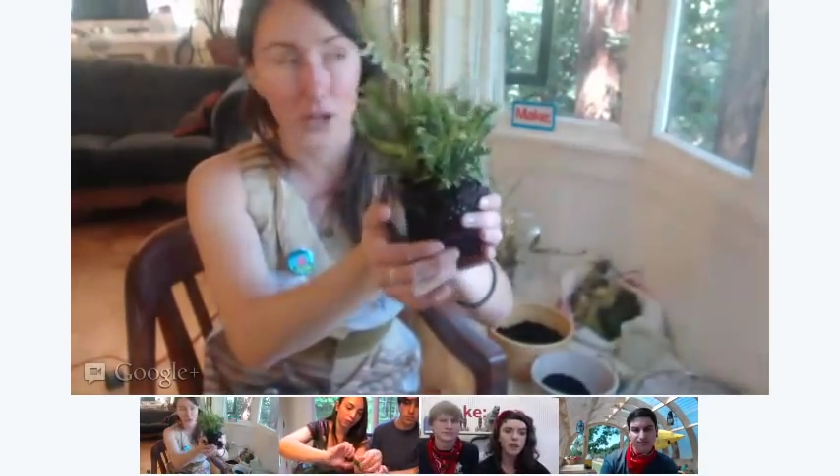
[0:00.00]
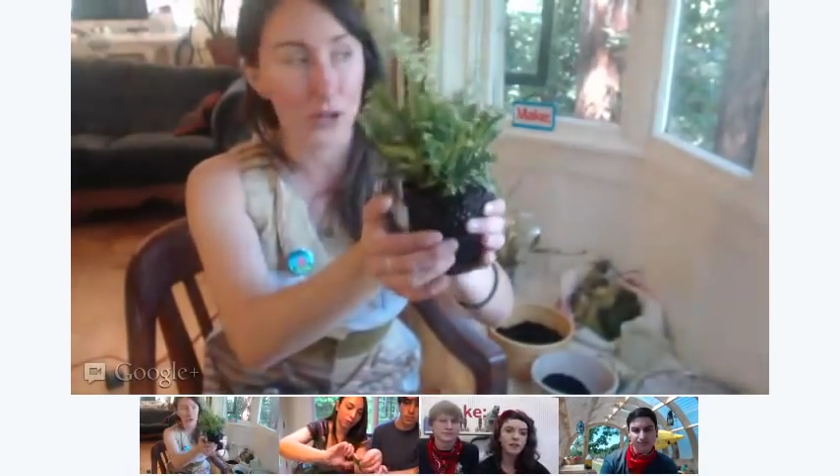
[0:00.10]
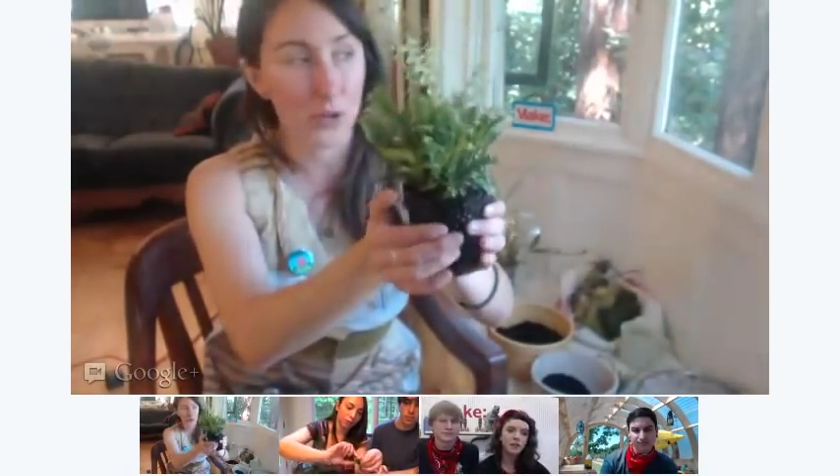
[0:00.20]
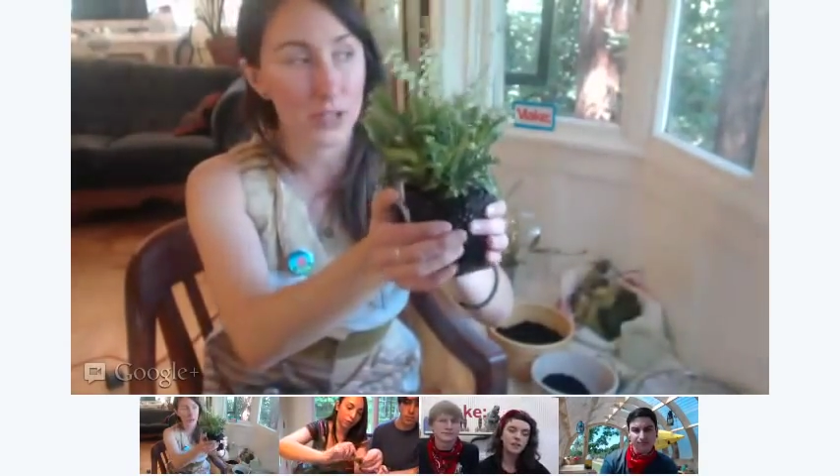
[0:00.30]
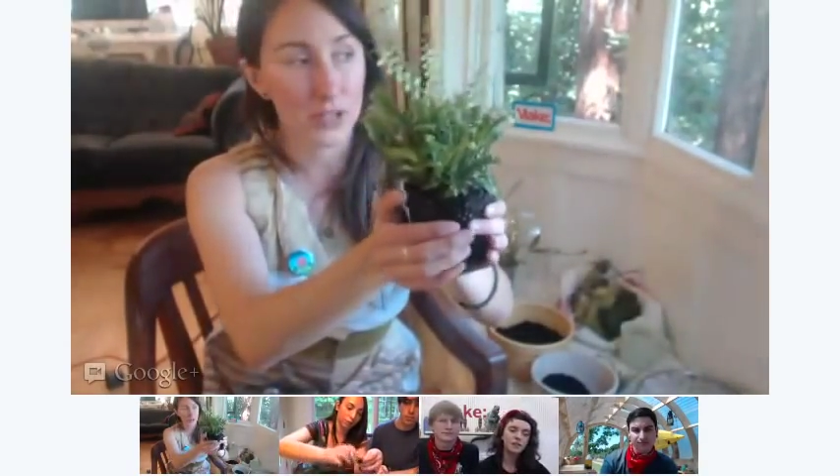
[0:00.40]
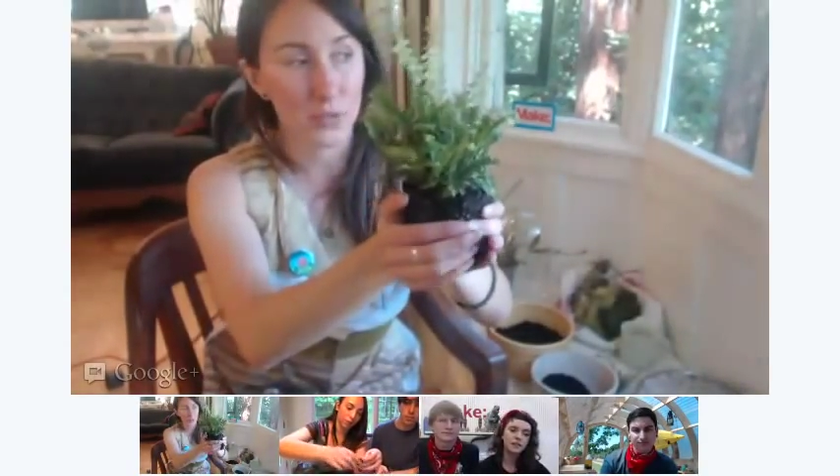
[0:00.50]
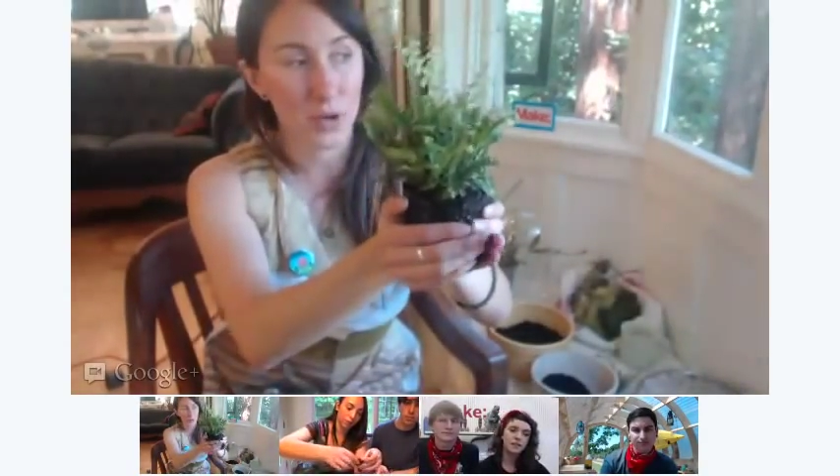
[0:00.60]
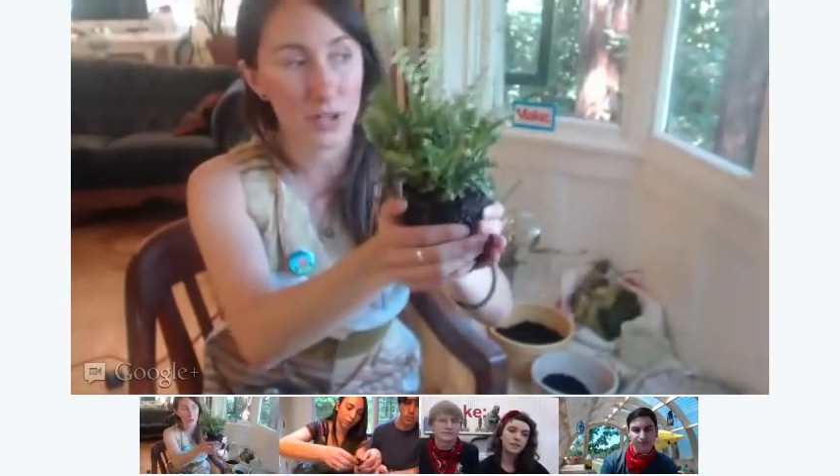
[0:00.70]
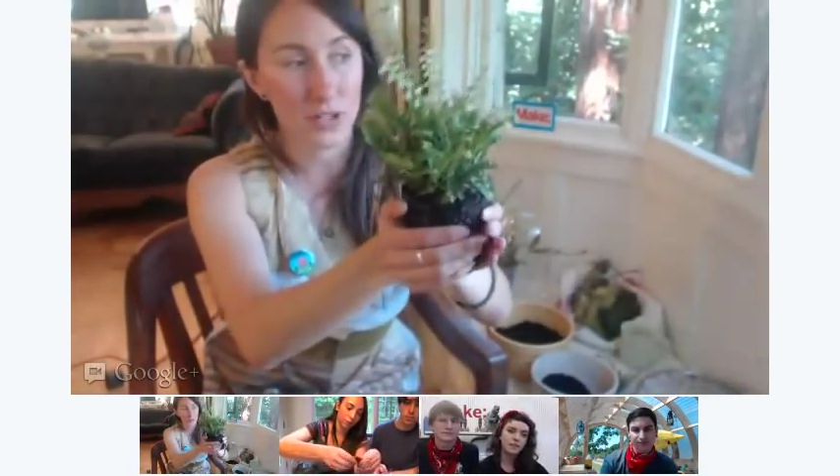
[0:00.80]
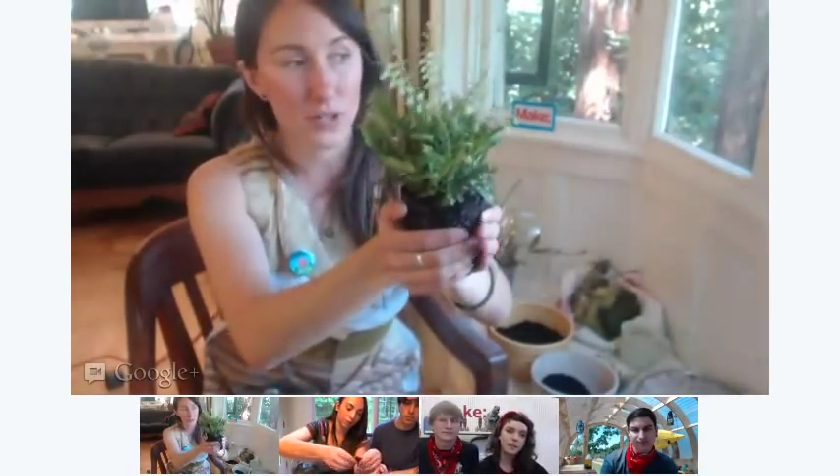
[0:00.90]
you're going to
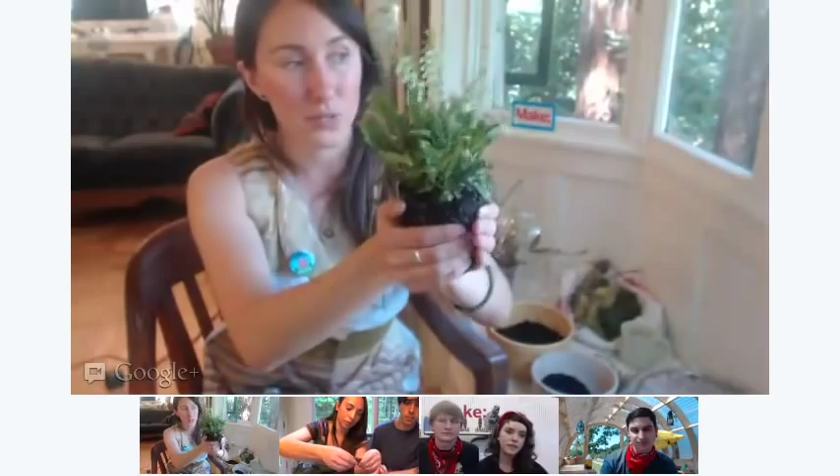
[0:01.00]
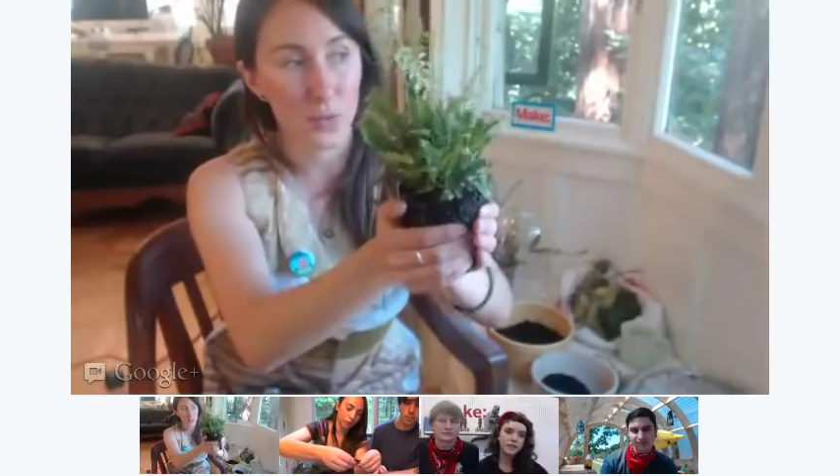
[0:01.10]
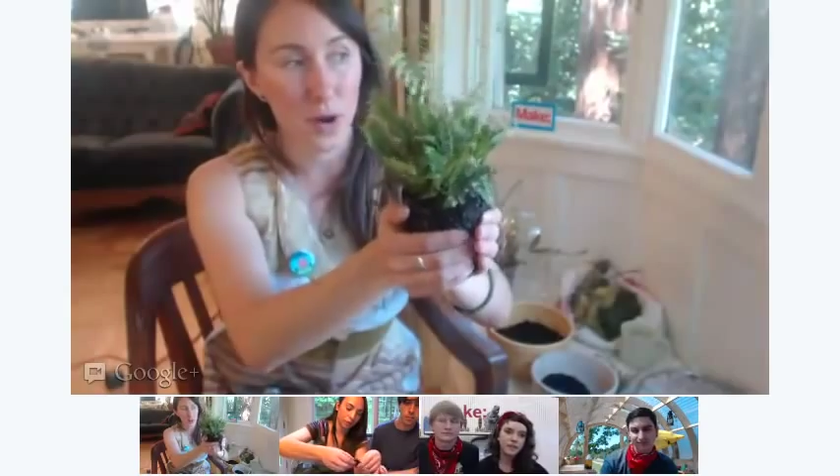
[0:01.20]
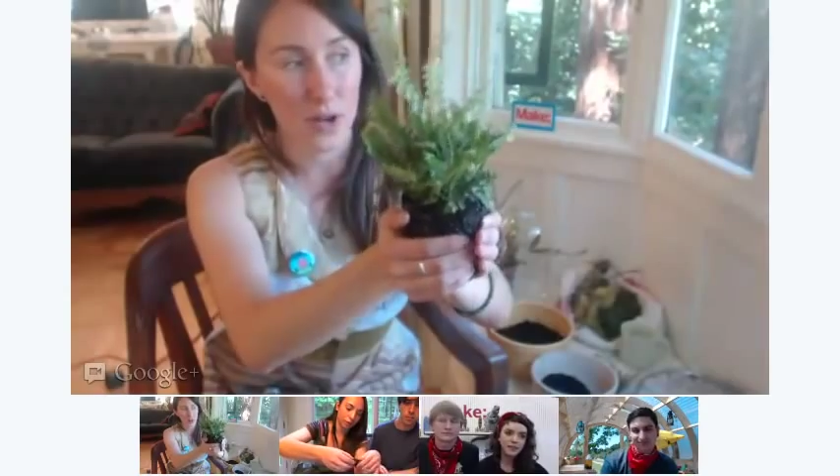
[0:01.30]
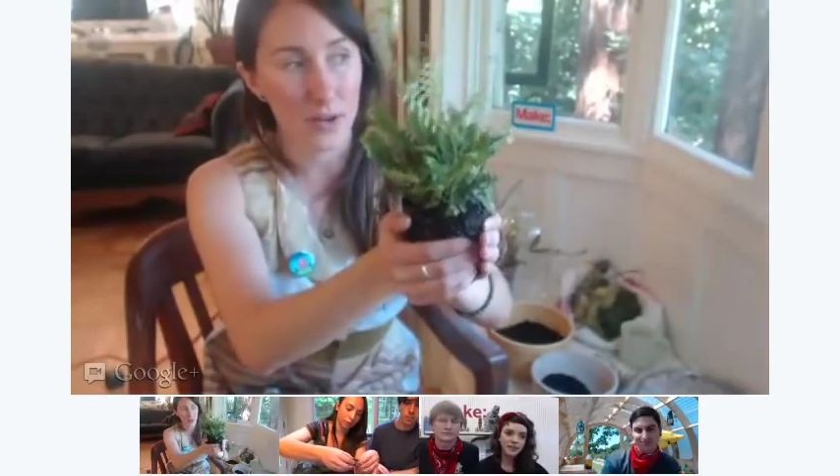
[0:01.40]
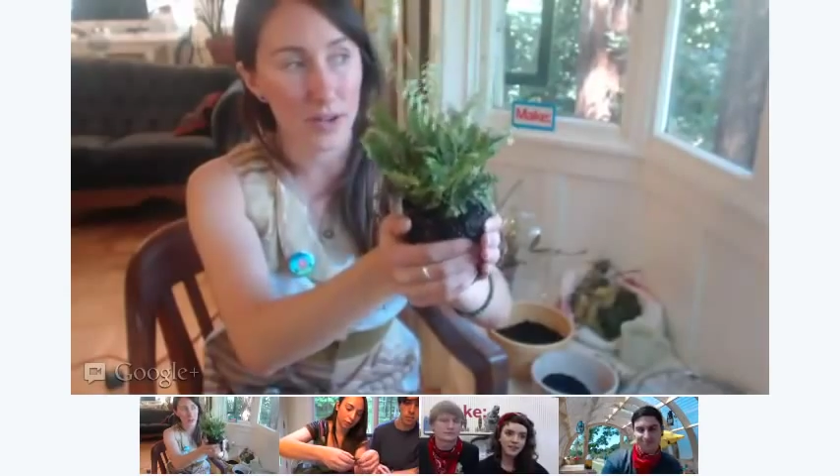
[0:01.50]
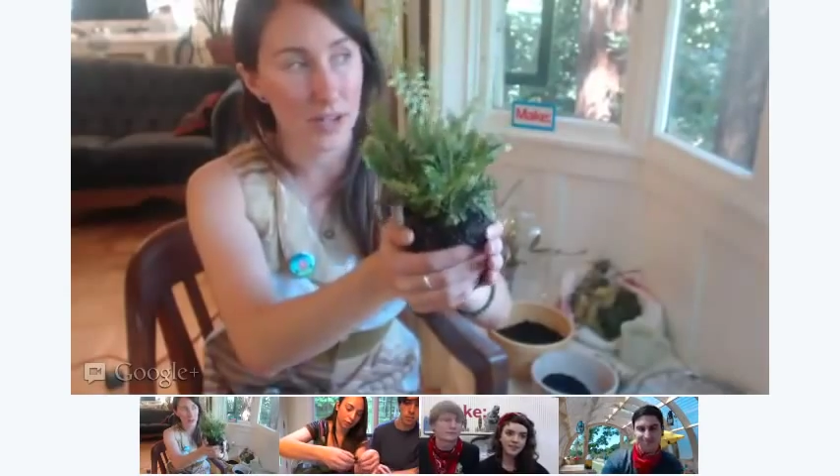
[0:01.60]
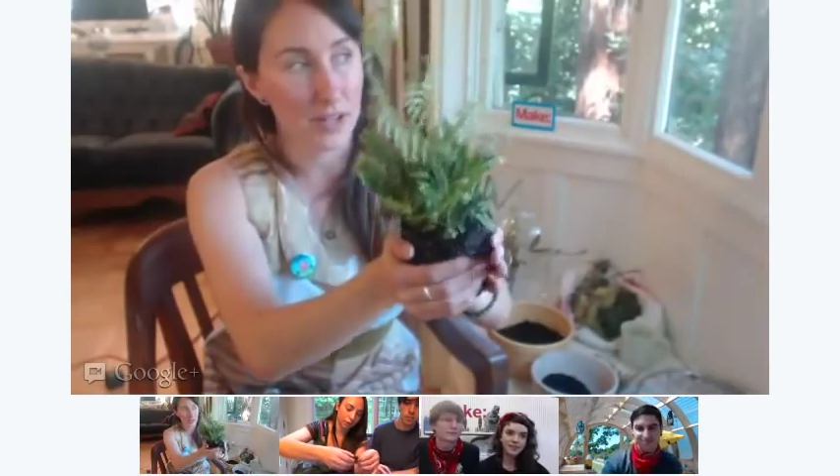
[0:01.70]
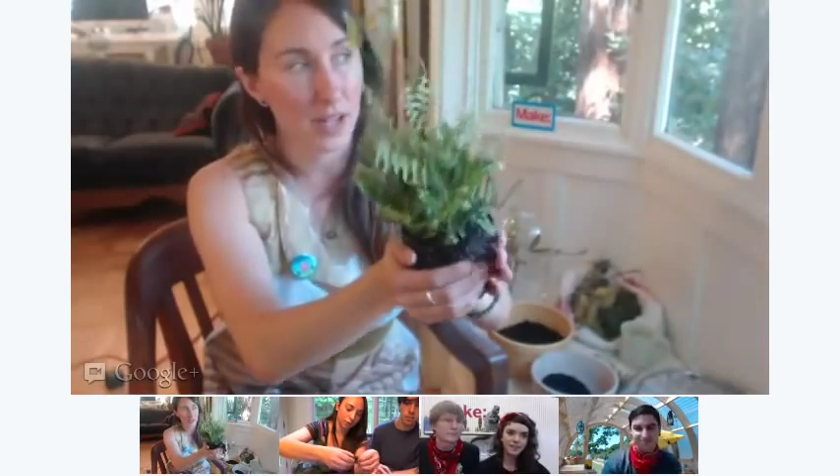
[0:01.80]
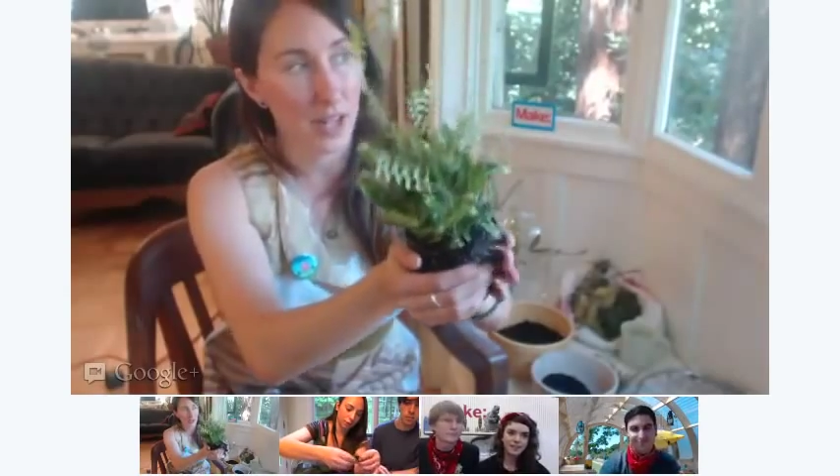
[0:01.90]
want to water
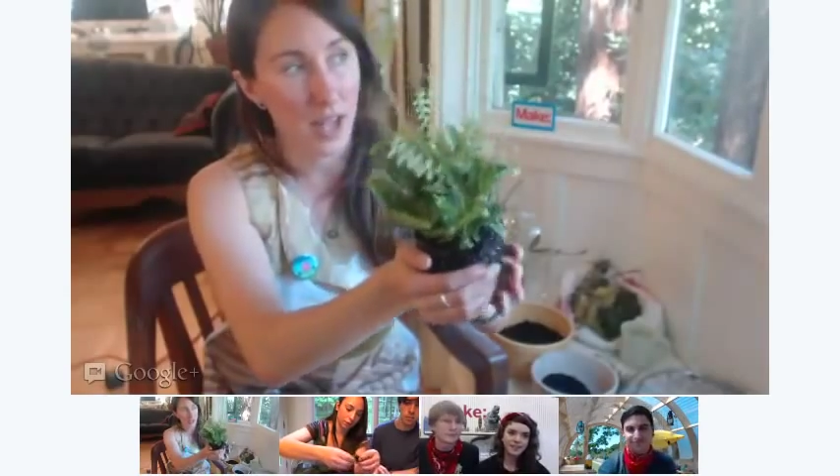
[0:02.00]
it.